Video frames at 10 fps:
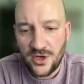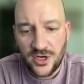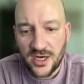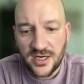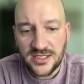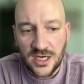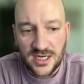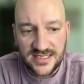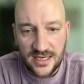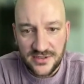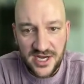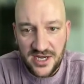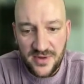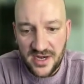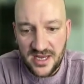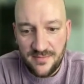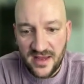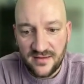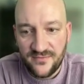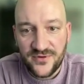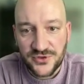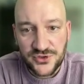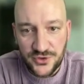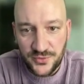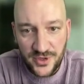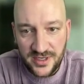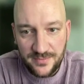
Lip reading: not going to talk down to anybody and make them feel stupid,